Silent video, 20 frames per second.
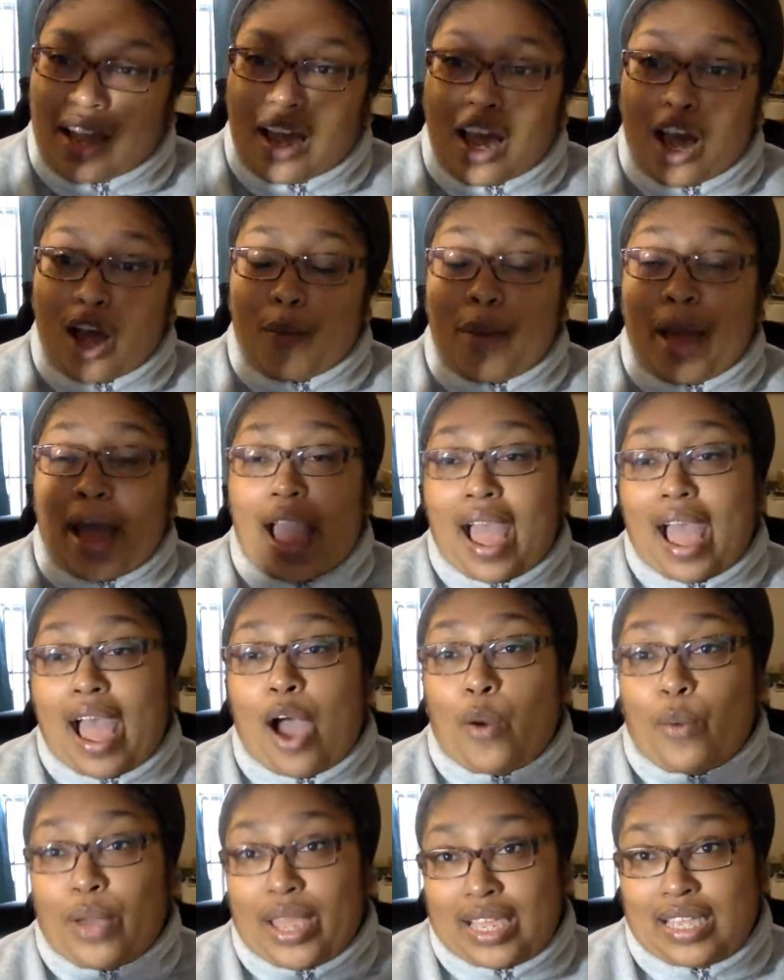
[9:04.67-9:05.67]

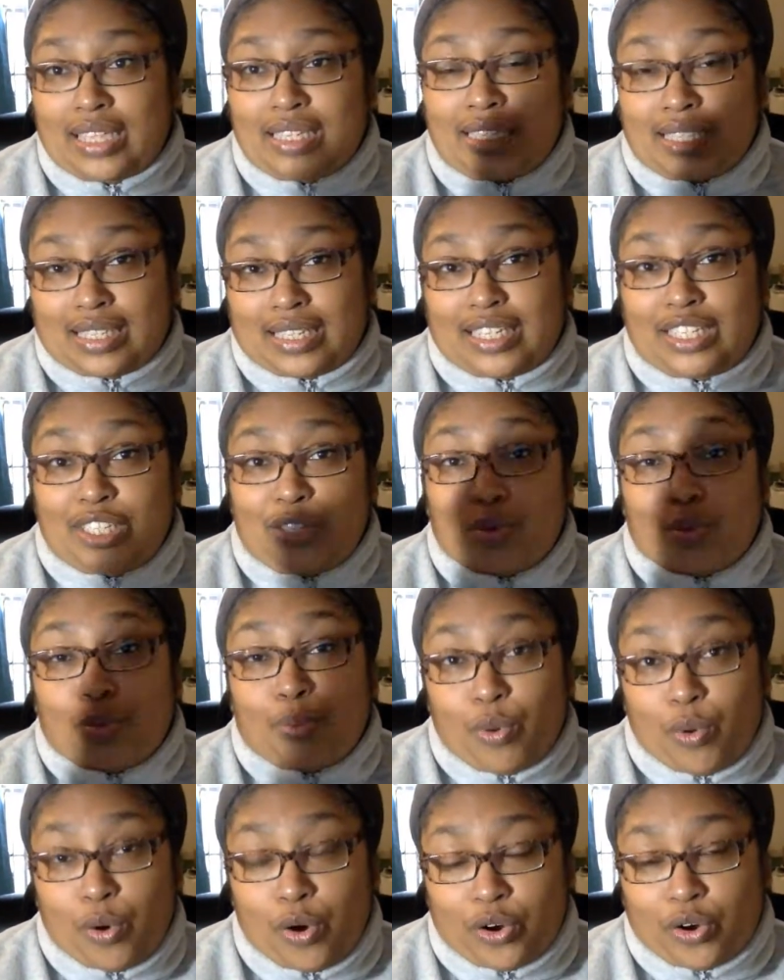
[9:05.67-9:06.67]
How is this
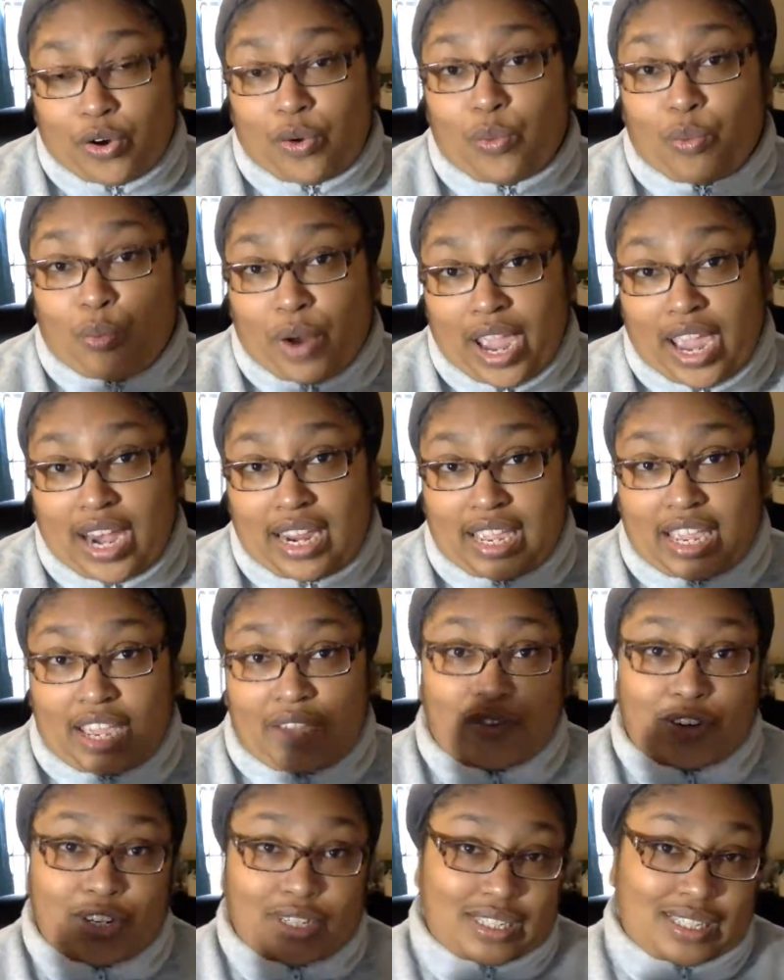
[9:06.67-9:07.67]
reporter writing
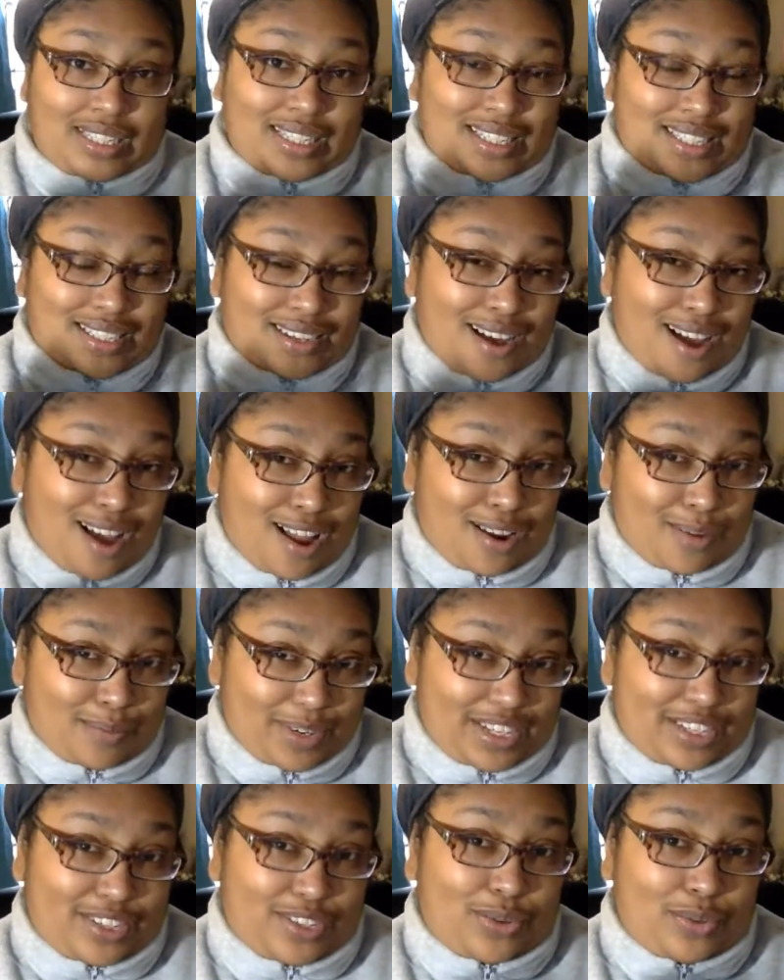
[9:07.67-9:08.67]
it versus this
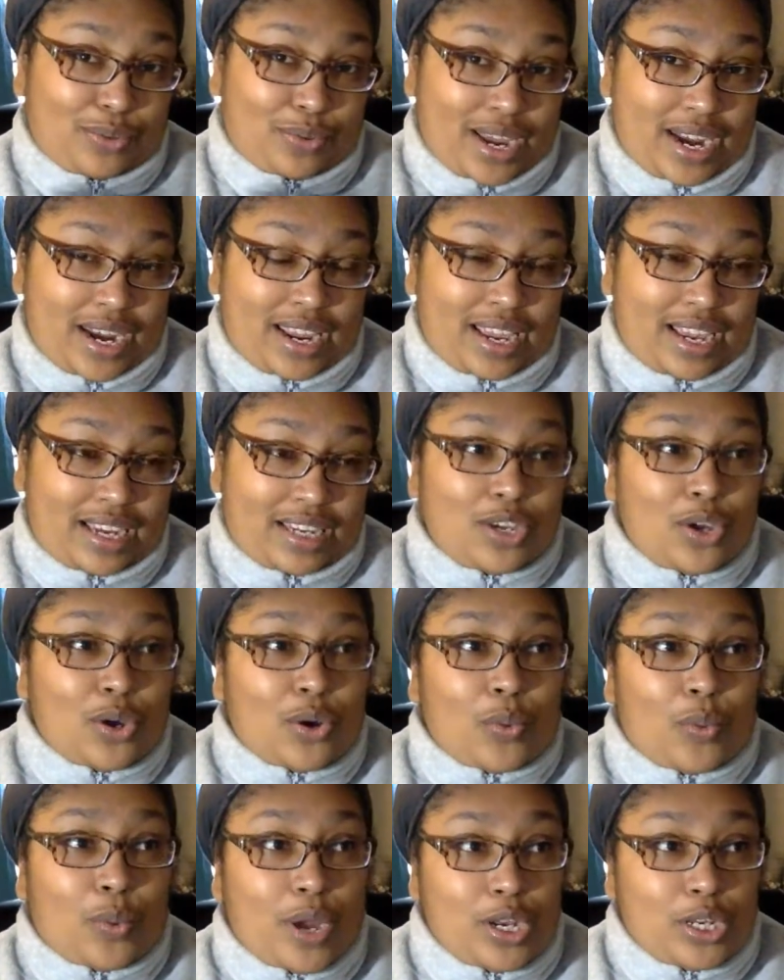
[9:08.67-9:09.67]
columnist writing it?
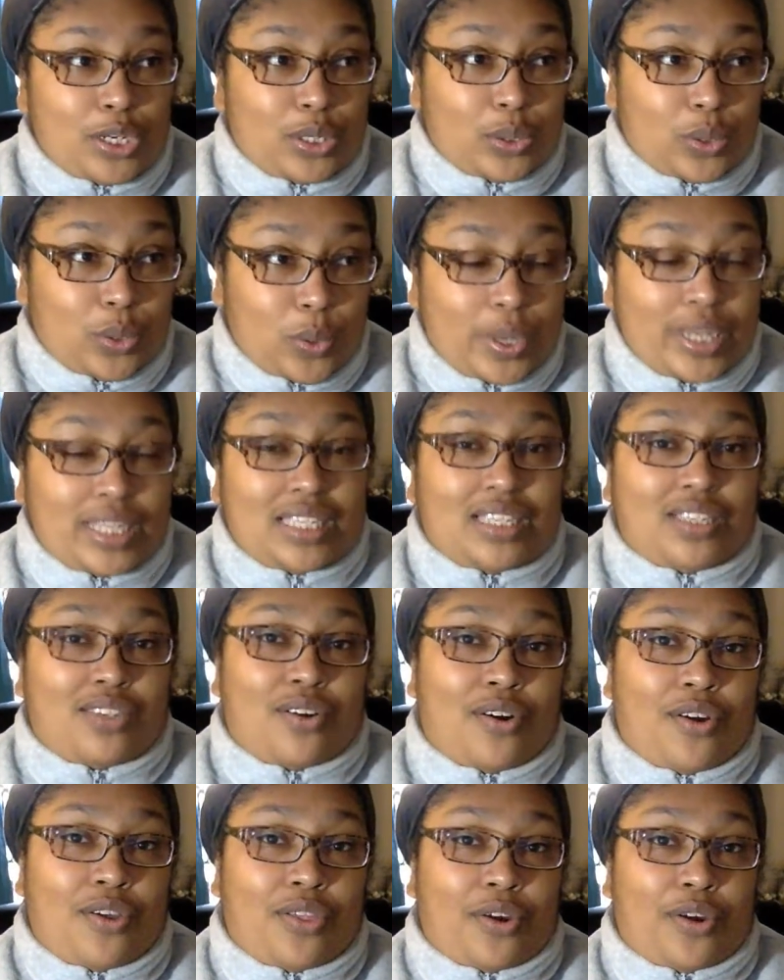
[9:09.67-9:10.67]
What choices
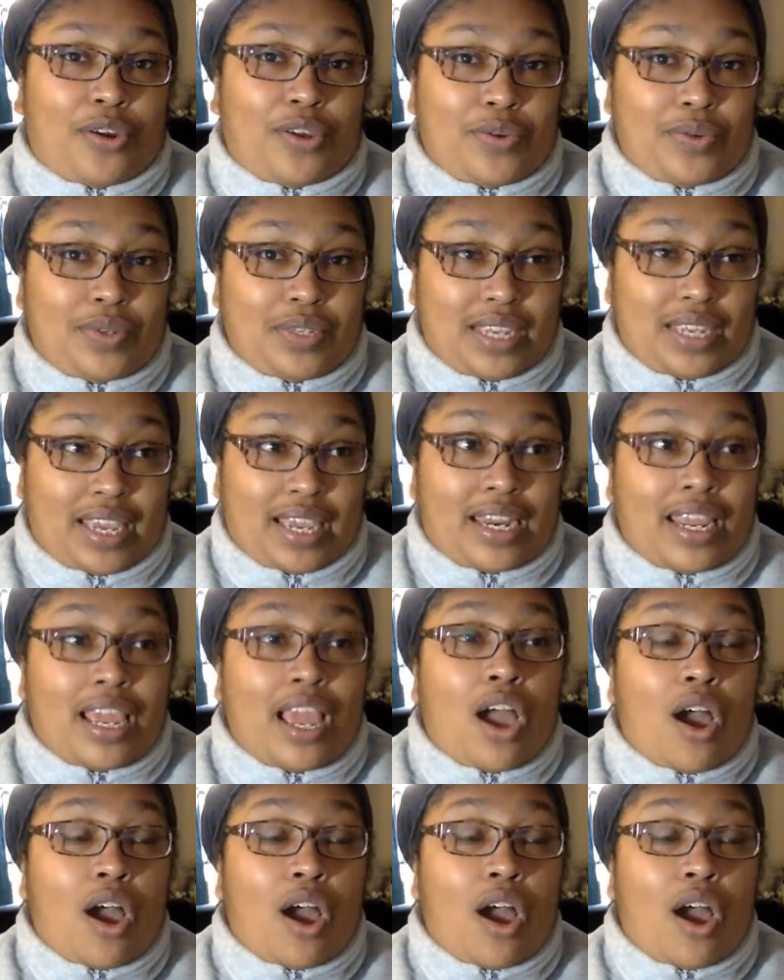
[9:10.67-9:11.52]
are they using it?